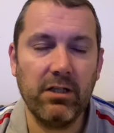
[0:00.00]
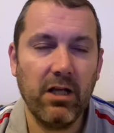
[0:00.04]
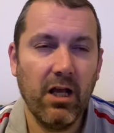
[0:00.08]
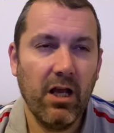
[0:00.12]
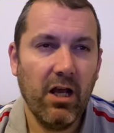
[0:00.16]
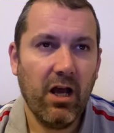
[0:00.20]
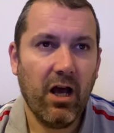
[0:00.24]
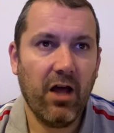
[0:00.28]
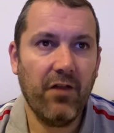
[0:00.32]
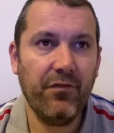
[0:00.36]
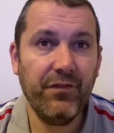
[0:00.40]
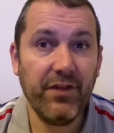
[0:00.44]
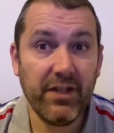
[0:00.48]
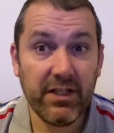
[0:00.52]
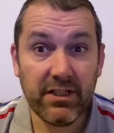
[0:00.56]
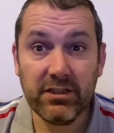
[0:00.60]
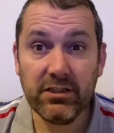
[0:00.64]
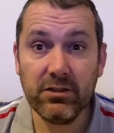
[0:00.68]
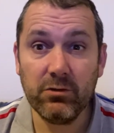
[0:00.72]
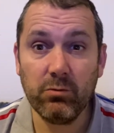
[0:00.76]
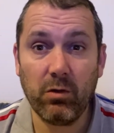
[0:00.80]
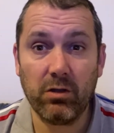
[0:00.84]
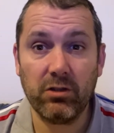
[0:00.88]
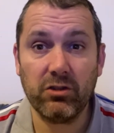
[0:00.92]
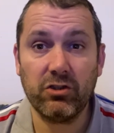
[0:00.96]
and this is
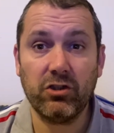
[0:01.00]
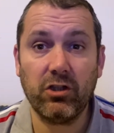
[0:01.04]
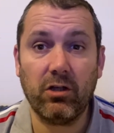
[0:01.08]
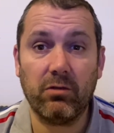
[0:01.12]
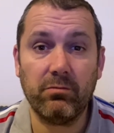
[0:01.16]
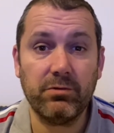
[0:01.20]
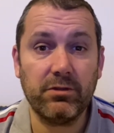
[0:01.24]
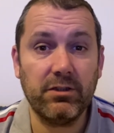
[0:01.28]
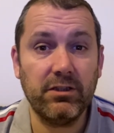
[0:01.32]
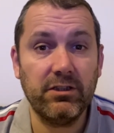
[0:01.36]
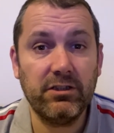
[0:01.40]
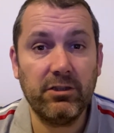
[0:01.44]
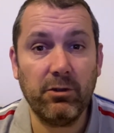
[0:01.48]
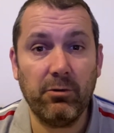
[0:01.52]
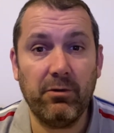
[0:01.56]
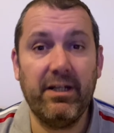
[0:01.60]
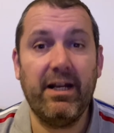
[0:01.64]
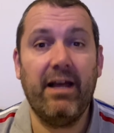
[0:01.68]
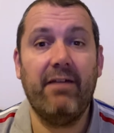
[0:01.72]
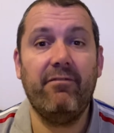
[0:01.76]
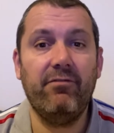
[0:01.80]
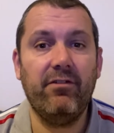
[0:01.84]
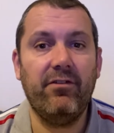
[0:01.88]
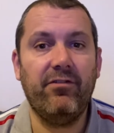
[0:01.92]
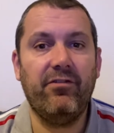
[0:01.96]
what stops us doing
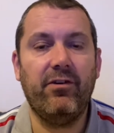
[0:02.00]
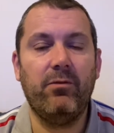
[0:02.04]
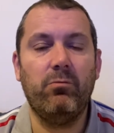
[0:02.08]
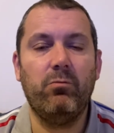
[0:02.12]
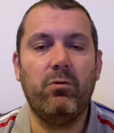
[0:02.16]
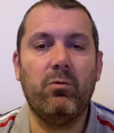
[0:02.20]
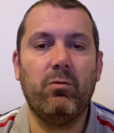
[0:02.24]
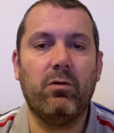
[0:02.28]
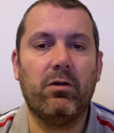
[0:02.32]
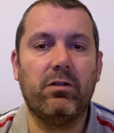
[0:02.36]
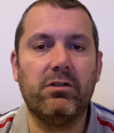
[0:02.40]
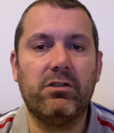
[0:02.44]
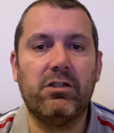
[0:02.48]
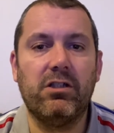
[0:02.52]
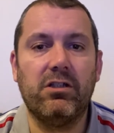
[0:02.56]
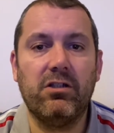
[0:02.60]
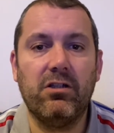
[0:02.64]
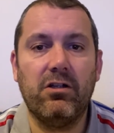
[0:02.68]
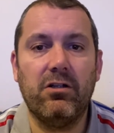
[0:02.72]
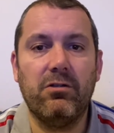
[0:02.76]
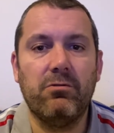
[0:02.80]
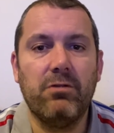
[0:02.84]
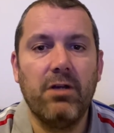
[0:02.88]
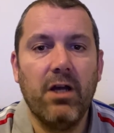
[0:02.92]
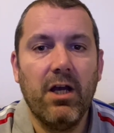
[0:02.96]
everything we want to
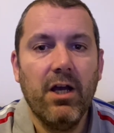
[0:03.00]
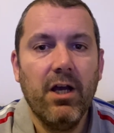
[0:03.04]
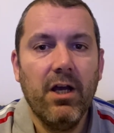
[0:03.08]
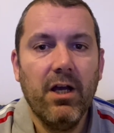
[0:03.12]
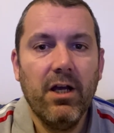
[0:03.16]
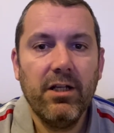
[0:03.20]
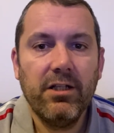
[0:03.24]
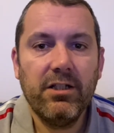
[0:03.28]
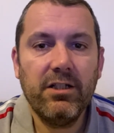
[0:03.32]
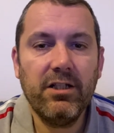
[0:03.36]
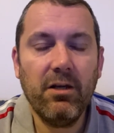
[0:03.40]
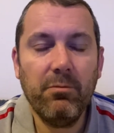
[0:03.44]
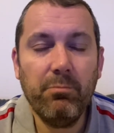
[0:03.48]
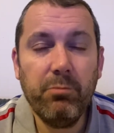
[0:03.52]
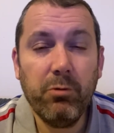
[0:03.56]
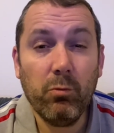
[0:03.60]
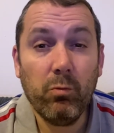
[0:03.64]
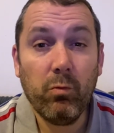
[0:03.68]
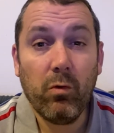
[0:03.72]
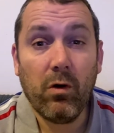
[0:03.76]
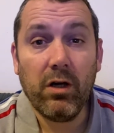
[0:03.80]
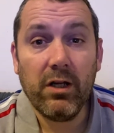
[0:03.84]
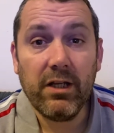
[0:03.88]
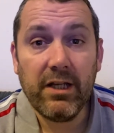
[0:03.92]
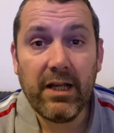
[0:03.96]
do, but
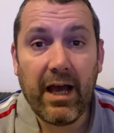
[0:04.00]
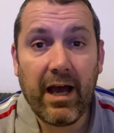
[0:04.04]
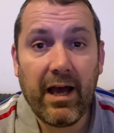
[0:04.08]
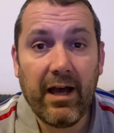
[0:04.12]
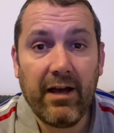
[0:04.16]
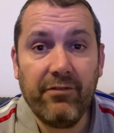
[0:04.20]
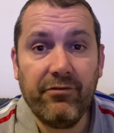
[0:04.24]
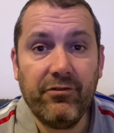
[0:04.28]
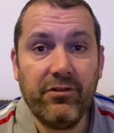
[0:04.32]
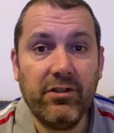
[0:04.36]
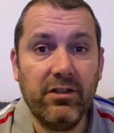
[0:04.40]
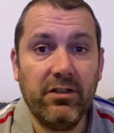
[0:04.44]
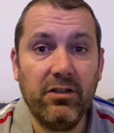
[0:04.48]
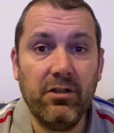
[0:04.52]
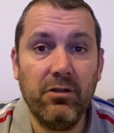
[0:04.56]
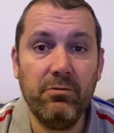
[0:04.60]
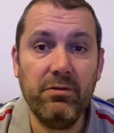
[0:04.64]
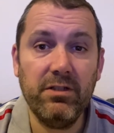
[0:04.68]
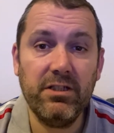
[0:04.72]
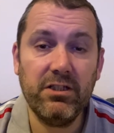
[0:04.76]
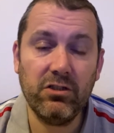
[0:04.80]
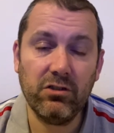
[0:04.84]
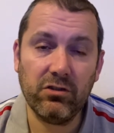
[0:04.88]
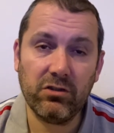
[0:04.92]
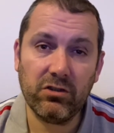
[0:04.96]
what you have to do is
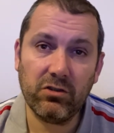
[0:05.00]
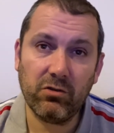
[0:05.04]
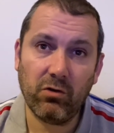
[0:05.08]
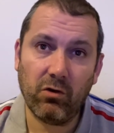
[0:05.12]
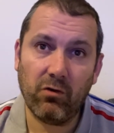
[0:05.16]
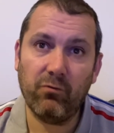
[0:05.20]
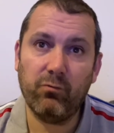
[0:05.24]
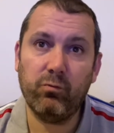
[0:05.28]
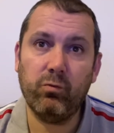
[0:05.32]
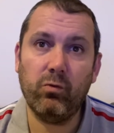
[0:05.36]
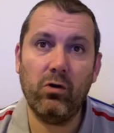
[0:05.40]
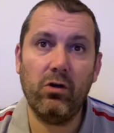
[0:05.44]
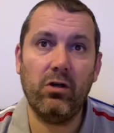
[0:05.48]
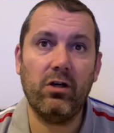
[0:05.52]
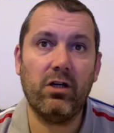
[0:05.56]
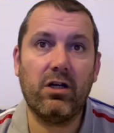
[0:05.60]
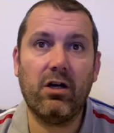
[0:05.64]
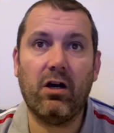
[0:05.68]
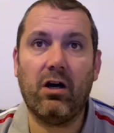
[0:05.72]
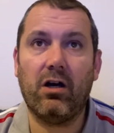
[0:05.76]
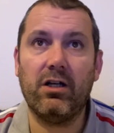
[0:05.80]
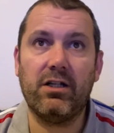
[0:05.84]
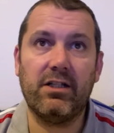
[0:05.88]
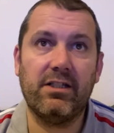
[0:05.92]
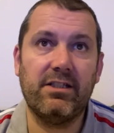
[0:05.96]
just sort of work
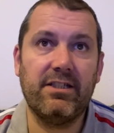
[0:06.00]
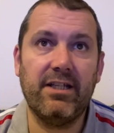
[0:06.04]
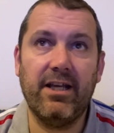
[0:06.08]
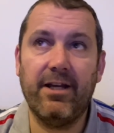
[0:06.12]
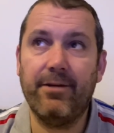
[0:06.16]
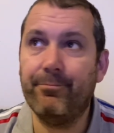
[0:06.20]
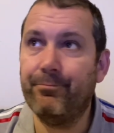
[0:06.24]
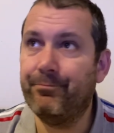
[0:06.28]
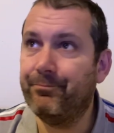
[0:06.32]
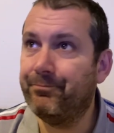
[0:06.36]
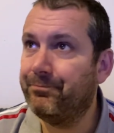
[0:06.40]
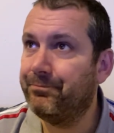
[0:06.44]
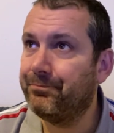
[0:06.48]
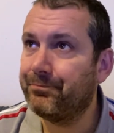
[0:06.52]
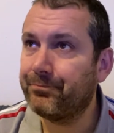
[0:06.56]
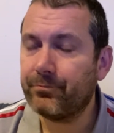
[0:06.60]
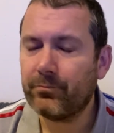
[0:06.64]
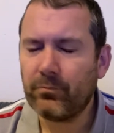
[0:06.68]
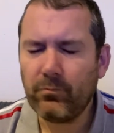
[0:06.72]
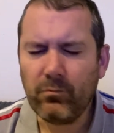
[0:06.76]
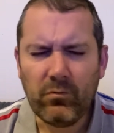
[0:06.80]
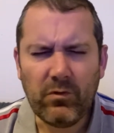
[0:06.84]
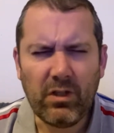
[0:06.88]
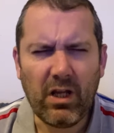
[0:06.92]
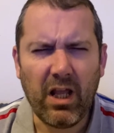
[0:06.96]
hard at it.
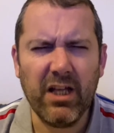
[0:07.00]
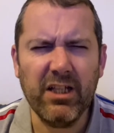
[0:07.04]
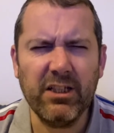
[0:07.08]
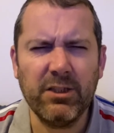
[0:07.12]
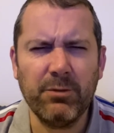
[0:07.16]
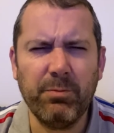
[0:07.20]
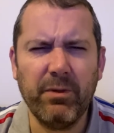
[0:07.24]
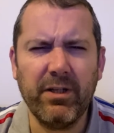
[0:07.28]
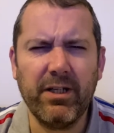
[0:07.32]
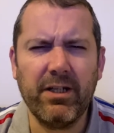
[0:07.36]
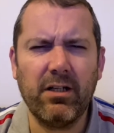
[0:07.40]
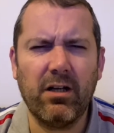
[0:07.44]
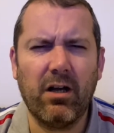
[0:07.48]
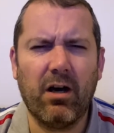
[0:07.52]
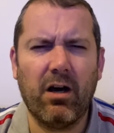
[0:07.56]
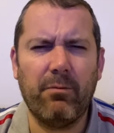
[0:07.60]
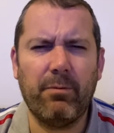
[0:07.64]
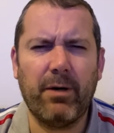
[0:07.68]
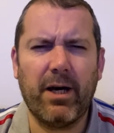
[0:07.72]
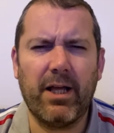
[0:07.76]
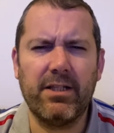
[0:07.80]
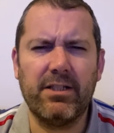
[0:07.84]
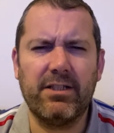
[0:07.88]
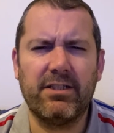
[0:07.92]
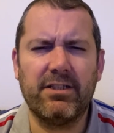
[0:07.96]
I speak a lot
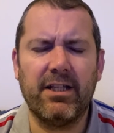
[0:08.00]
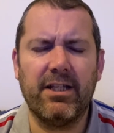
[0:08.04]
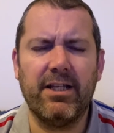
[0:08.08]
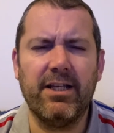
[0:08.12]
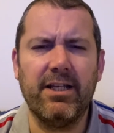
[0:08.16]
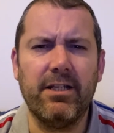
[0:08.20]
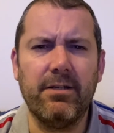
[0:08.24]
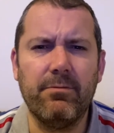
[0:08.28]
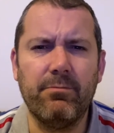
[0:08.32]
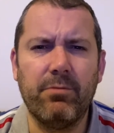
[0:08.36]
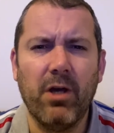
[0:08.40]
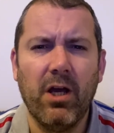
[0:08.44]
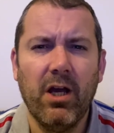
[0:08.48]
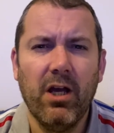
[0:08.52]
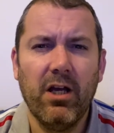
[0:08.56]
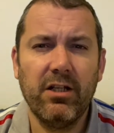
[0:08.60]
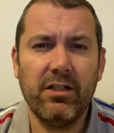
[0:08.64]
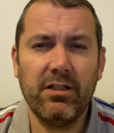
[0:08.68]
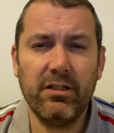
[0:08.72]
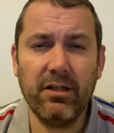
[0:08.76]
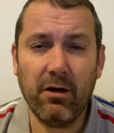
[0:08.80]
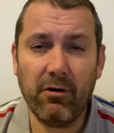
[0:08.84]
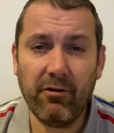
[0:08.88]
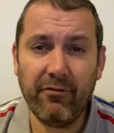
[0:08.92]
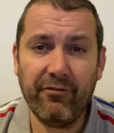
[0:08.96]
about the sleep.
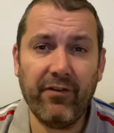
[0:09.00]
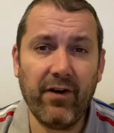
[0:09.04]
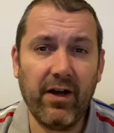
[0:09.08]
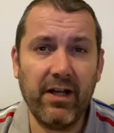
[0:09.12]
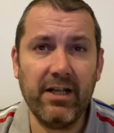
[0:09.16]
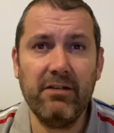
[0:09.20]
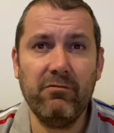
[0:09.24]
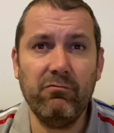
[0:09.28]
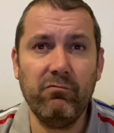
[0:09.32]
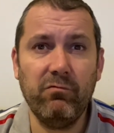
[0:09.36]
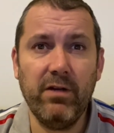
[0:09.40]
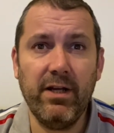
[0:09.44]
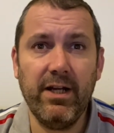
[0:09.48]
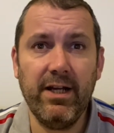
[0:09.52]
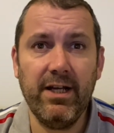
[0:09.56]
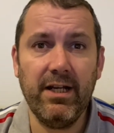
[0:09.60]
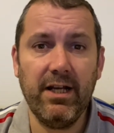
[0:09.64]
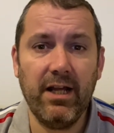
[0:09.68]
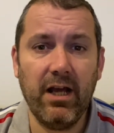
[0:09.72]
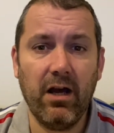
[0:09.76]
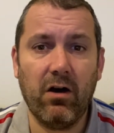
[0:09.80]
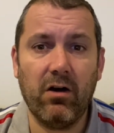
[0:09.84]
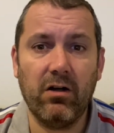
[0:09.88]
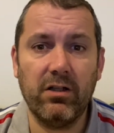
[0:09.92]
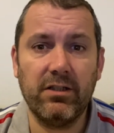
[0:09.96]
I find it really
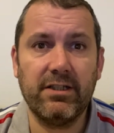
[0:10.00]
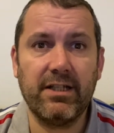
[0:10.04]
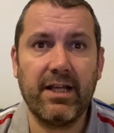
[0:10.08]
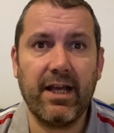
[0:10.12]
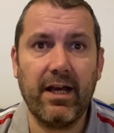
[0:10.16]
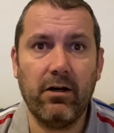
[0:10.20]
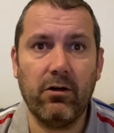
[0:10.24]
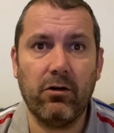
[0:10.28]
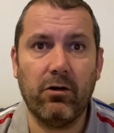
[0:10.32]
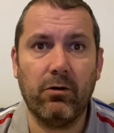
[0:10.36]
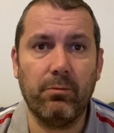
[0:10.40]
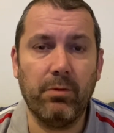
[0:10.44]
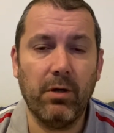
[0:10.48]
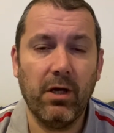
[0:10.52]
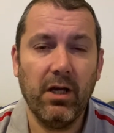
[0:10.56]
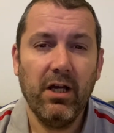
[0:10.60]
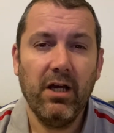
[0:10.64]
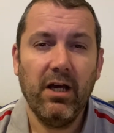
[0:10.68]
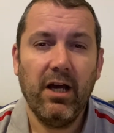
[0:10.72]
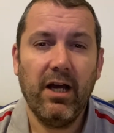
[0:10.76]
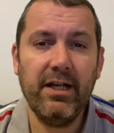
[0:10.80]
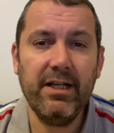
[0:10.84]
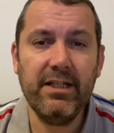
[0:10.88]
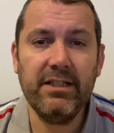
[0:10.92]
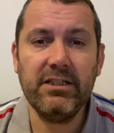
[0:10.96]
hard to get up,
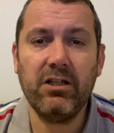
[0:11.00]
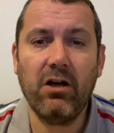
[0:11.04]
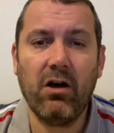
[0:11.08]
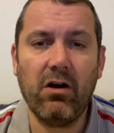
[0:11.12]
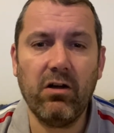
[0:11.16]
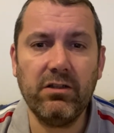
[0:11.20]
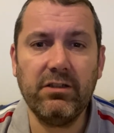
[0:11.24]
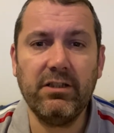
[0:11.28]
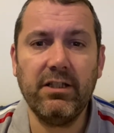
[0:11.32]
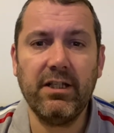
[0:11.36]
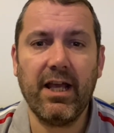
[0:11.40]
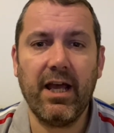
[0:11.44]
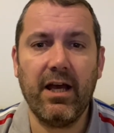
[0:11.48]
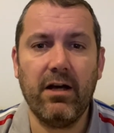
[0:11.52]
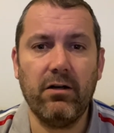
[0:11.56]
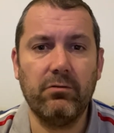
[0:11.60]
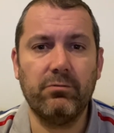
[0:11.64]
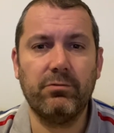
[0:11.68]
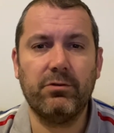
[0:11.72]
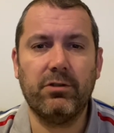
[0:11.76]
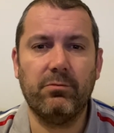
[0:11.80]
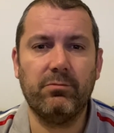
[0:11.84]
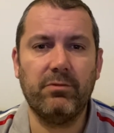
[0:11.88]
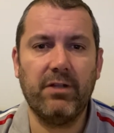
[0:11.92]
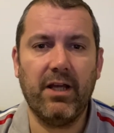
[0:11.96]
and it's hard to get up
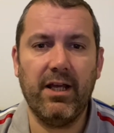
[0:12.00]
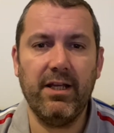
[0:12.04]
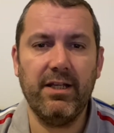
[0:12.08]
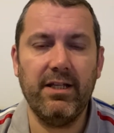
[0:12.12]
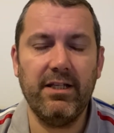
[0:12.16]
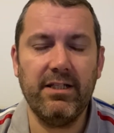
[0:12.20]
some days.